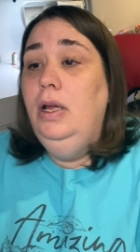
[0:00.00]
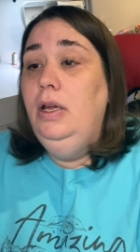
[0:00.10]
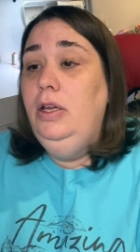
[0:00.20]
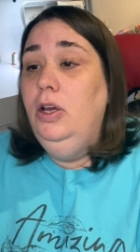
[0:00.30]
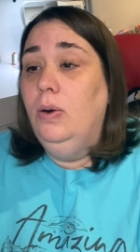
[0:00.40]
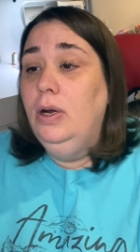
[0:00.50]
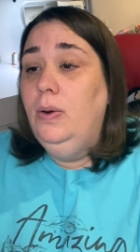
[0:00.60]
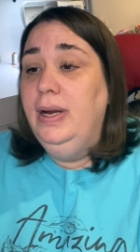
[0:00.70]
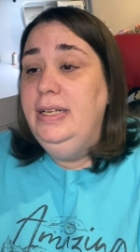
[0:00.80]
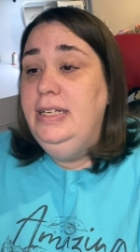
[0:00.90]
you're
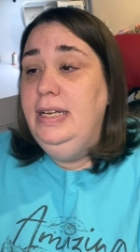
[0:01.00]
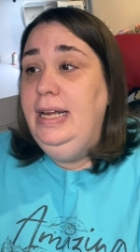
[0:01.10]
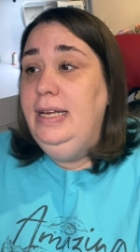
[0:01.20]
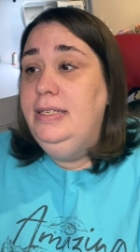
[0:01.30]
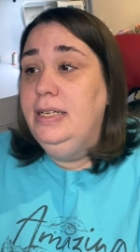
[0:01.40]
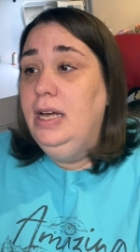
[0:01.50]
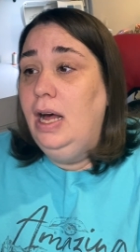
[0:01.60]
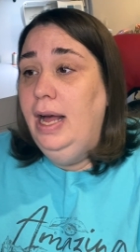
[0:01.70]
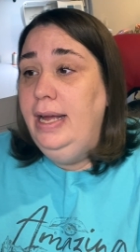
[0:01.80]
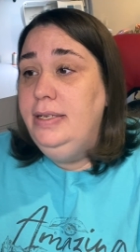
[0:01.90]
going to need to
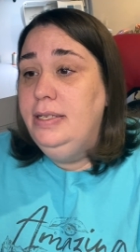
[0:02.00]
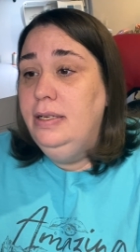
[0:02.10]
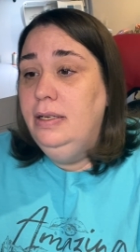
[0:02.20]
cut